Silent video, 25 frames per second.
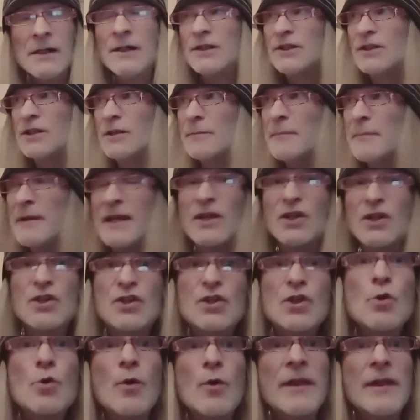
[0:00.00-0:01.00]
to make
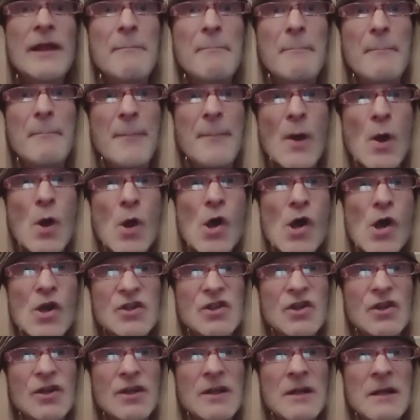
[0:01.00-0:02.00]
sure that
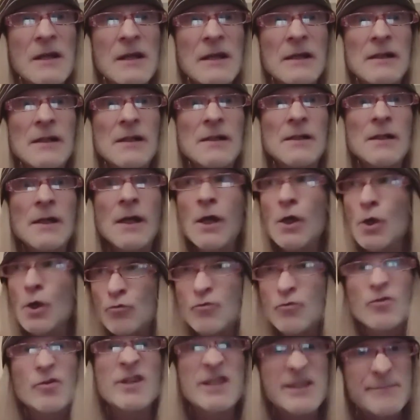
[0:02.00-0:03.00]
person who
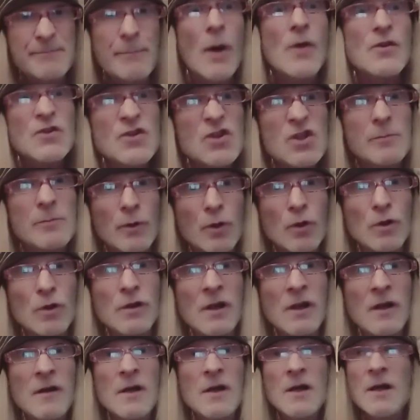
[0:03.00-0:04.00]
was responsible
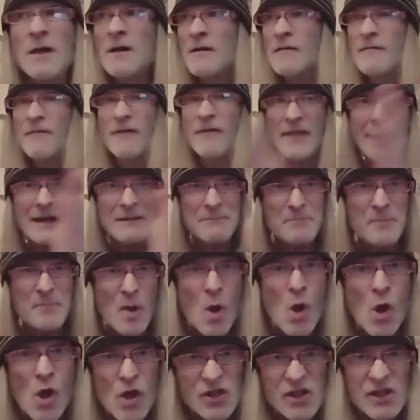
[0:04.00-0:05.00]
for that
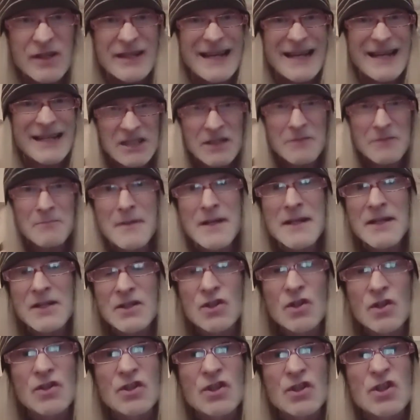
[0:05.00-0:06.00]
person asking me
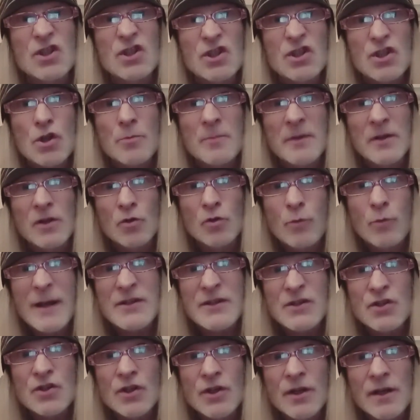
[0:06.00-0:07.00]
such a stupid
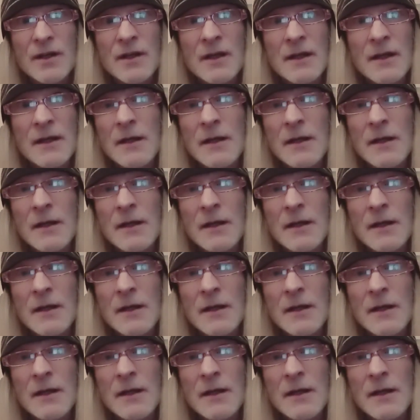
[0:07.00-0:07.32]
question